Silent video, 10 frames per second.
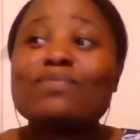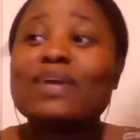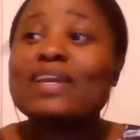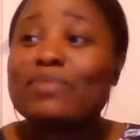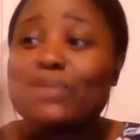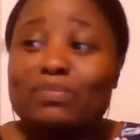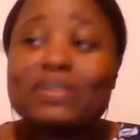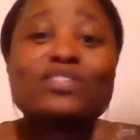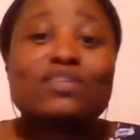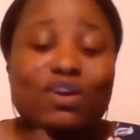anyway, in the
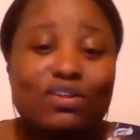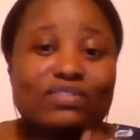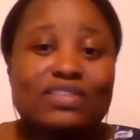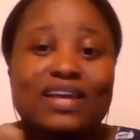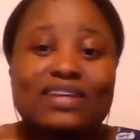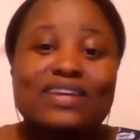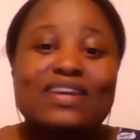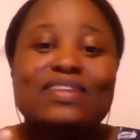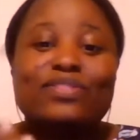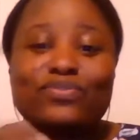midst of all of that,
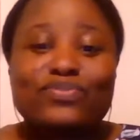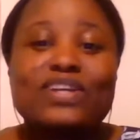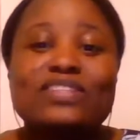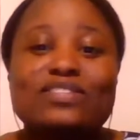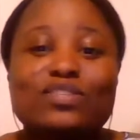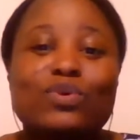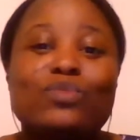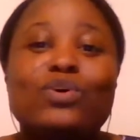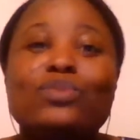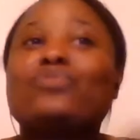
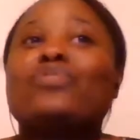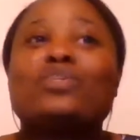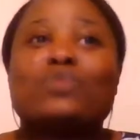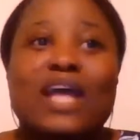one of the friends was